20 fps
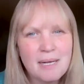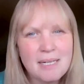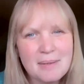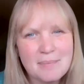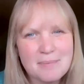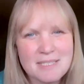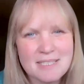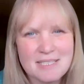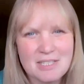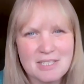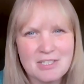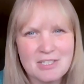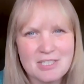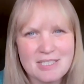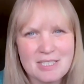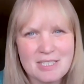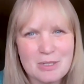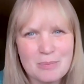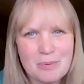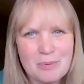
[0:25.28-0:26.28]
My name is
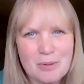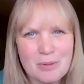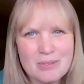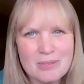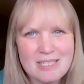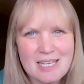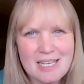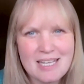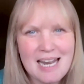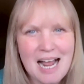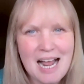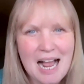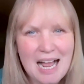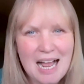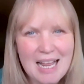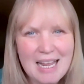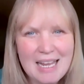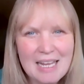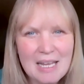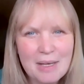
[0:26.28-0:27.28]
Sarah Sipos, and
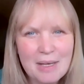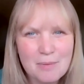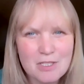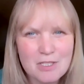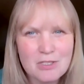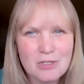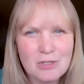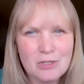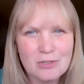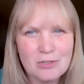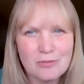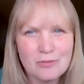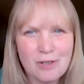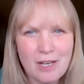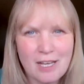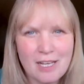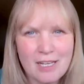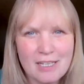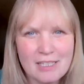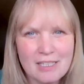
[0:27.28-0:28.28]
I am a
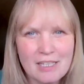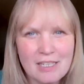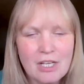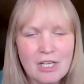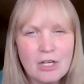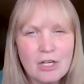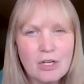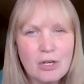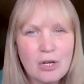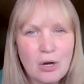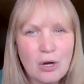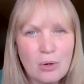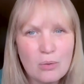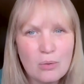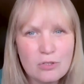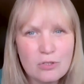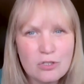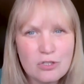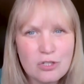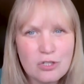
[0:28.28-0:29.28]
certified
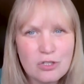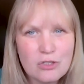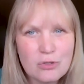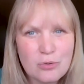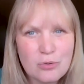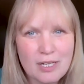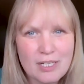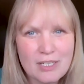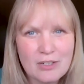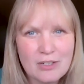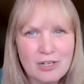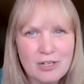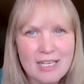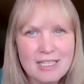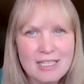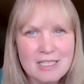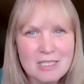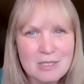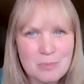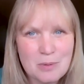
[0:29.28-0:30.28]
coach, trainer,
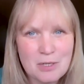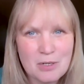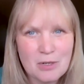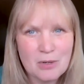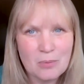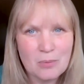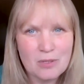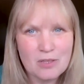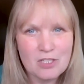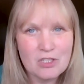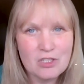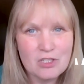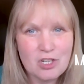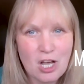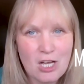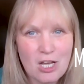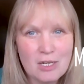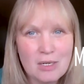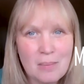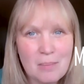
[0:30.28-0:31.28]
and speaker with the
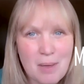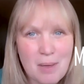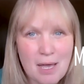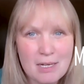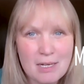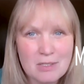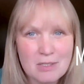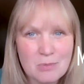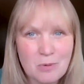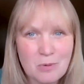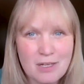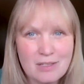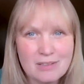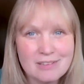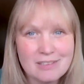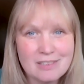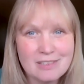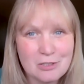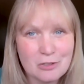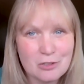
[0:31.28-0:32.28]
John
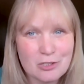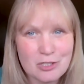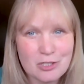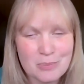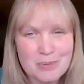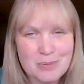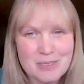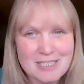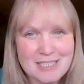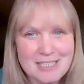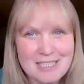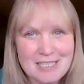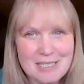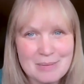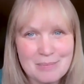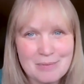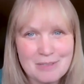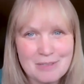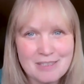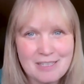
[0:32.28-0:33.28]
Maxwell leadership
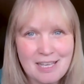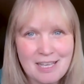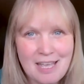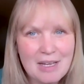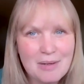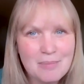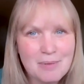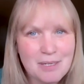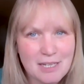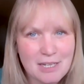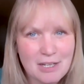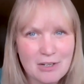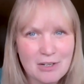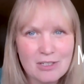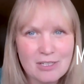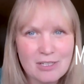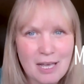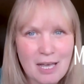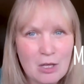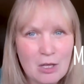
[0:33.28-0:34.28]
team. I am
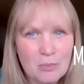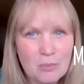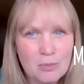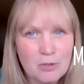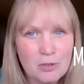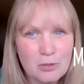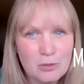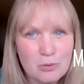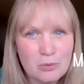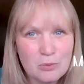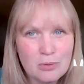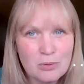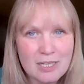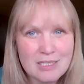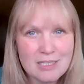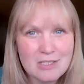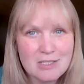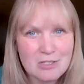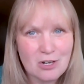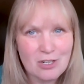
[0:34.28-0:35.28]
here to help you
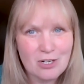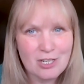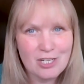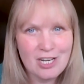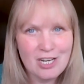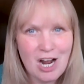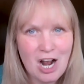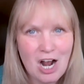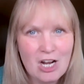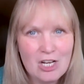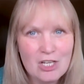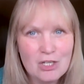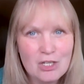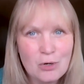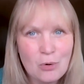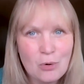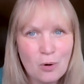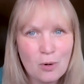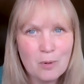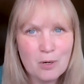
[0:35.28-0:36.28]
get started on
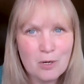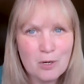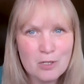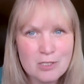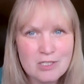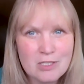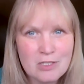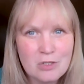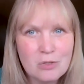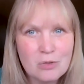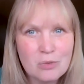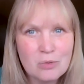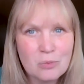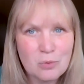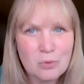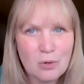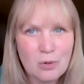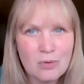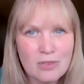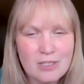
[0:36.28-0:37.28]
your personal
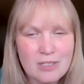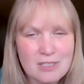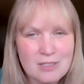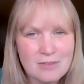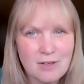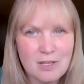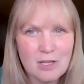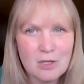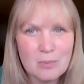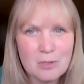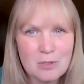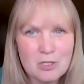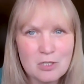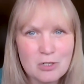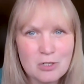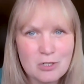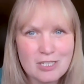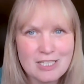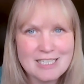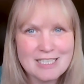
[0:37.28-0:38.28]
growth and development
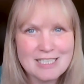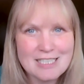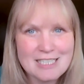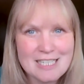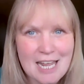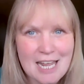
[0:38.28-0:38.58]
journey